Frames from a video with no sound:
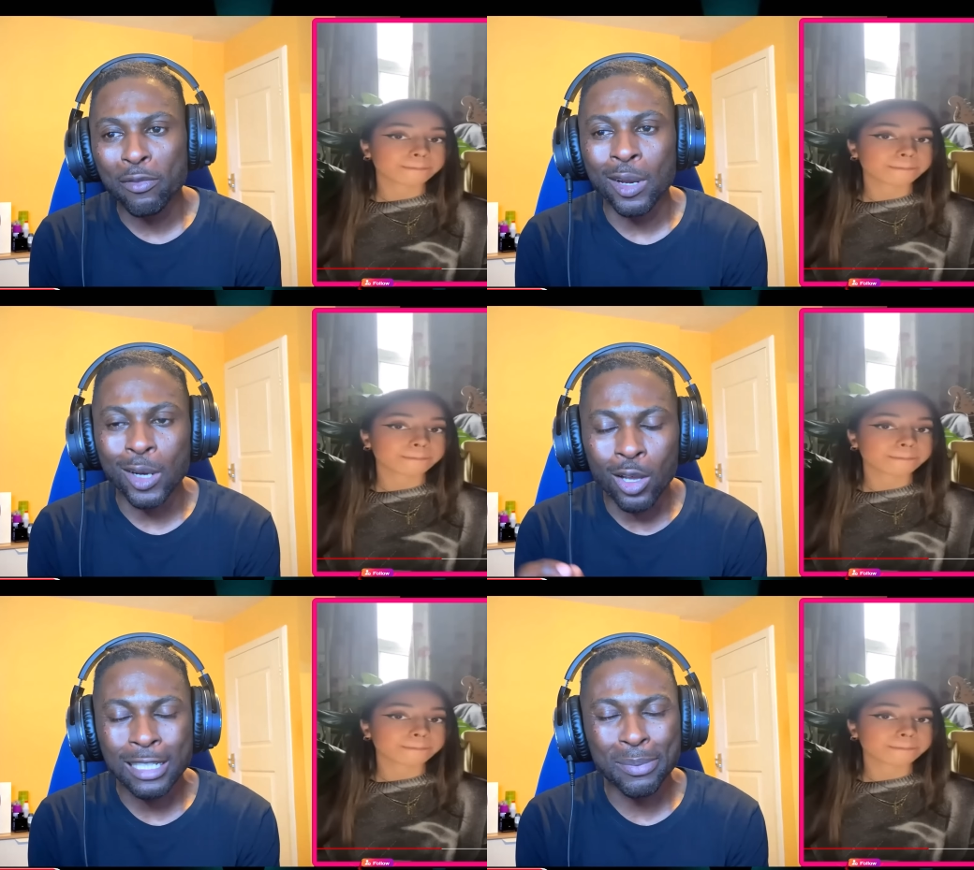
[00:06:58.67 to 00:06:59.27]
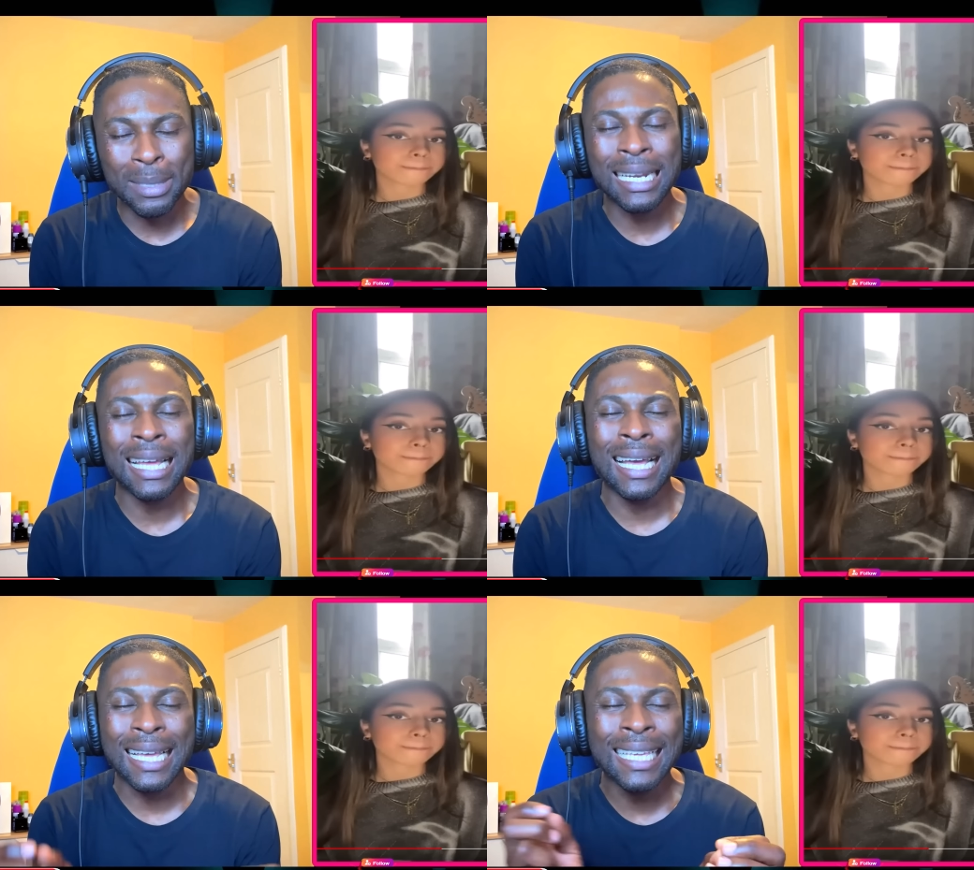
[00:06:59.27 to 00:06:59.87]
Speaker 1: the husband that are
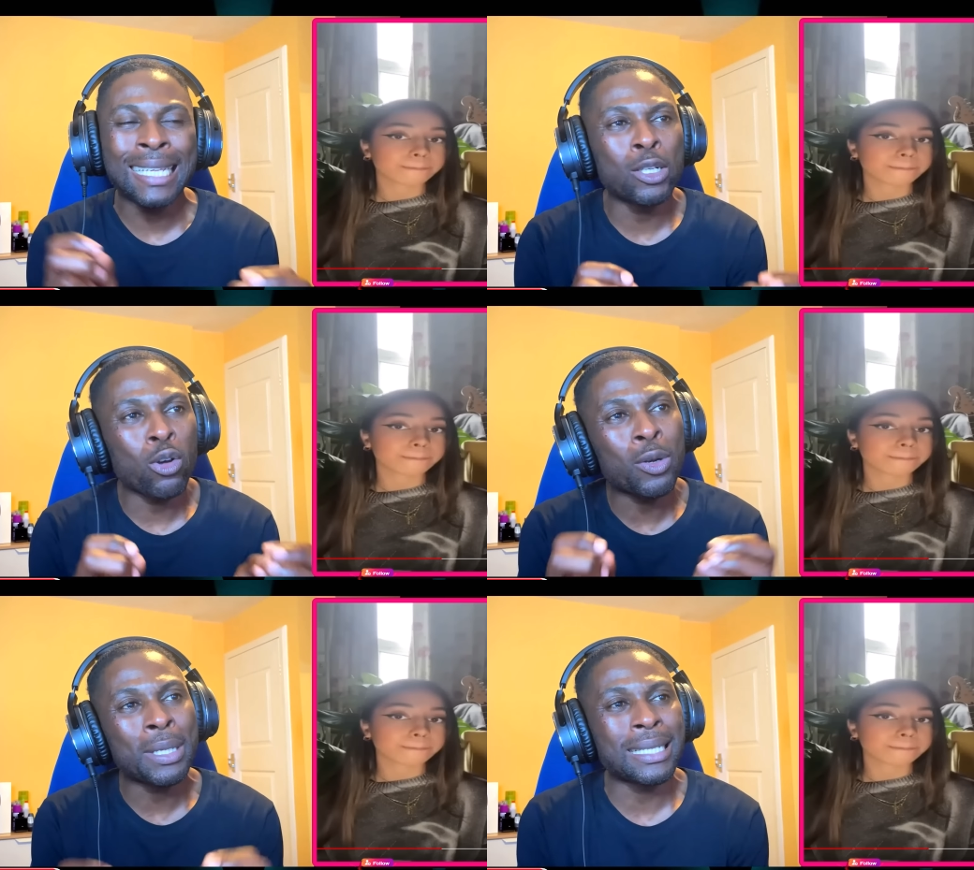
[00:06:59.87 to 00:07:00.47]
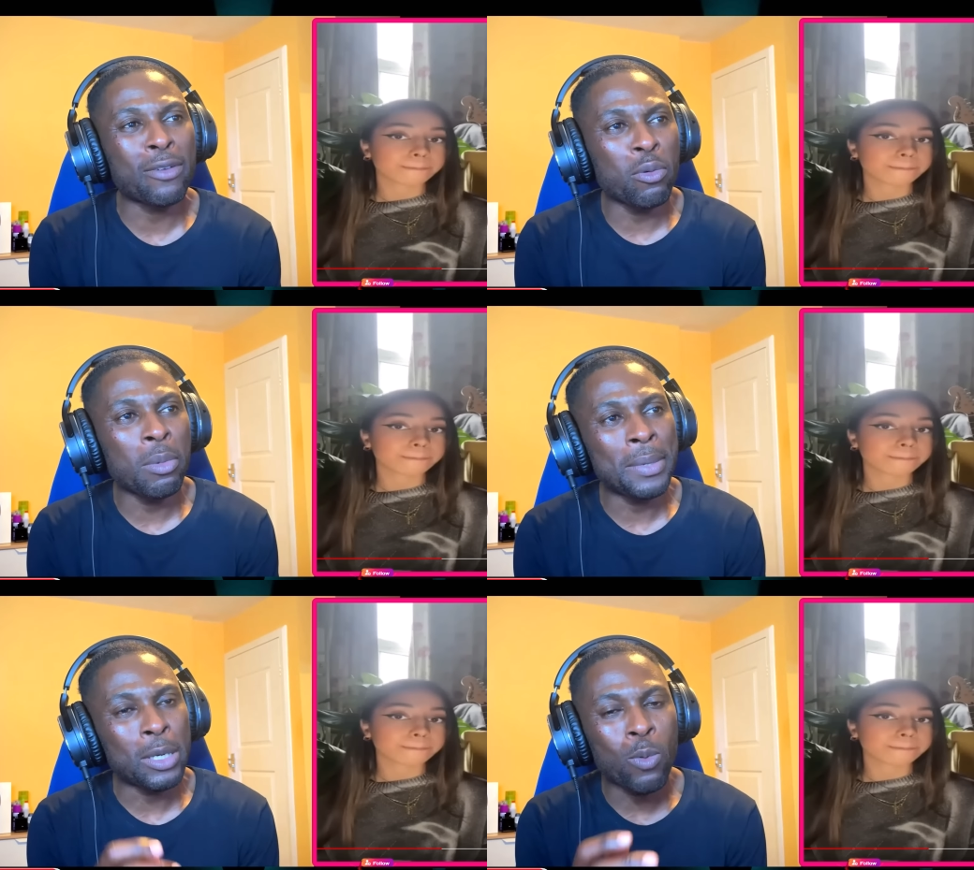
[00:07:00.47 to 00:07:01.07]
in on it. I thought maybe the
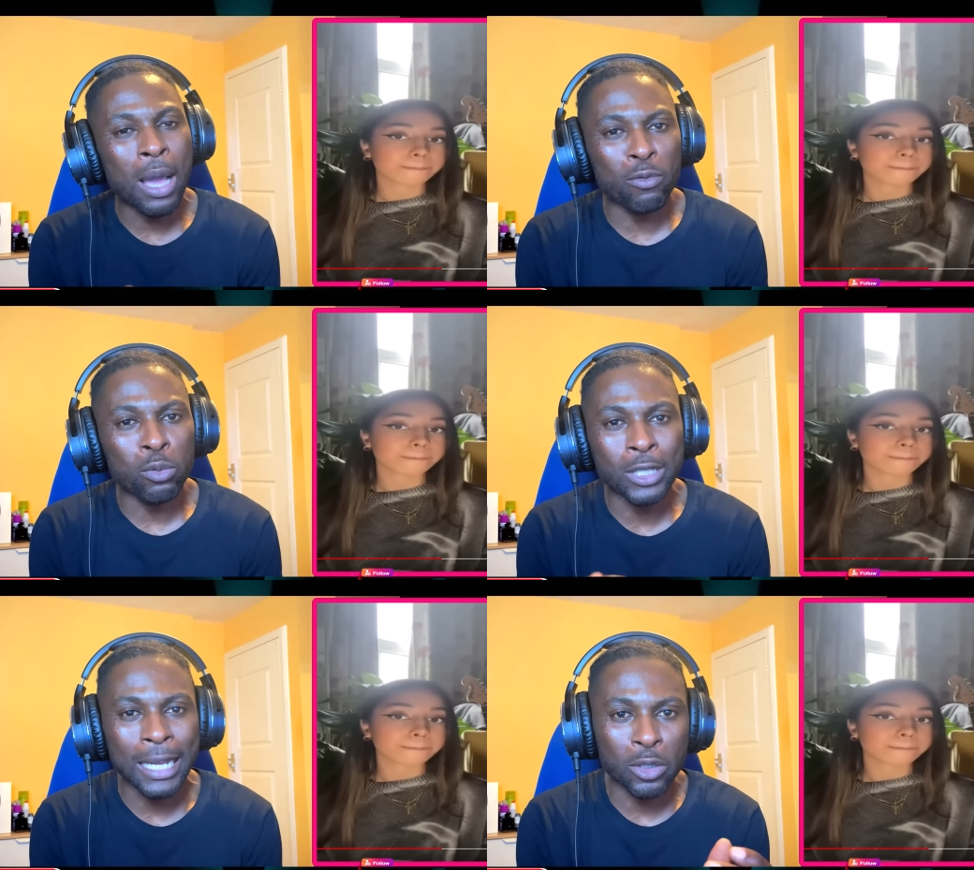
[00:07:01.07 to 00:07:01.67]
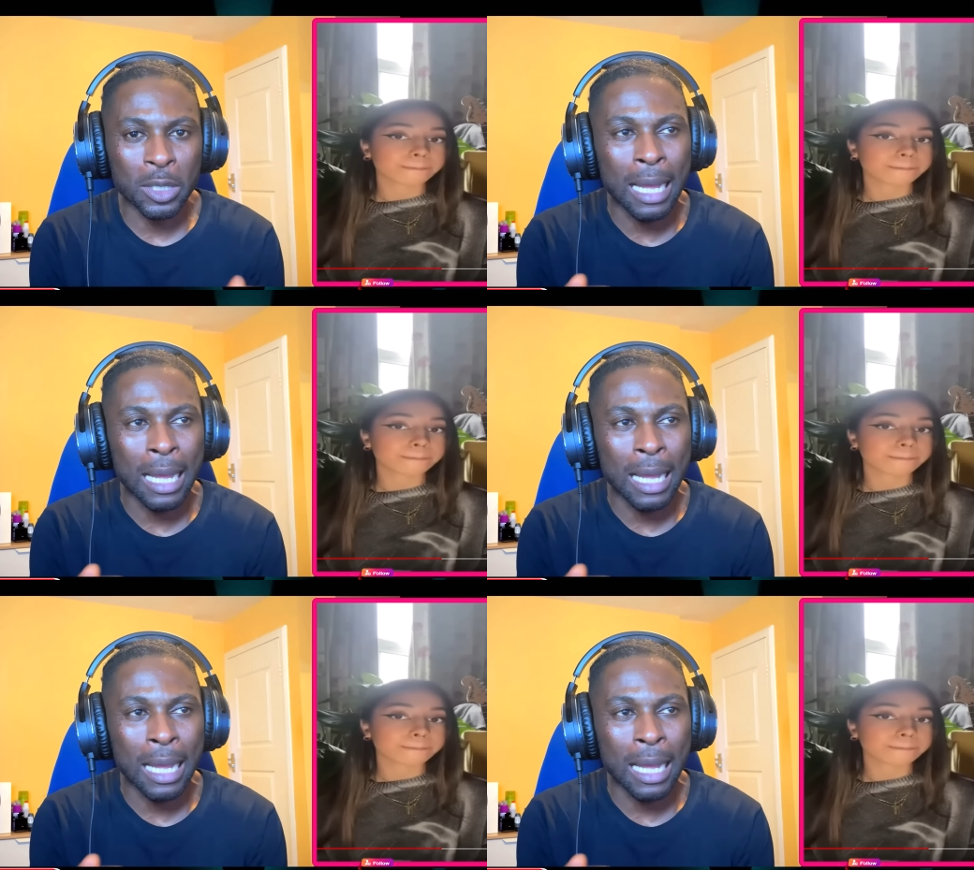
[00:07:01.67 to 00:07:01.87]
wife would try to calm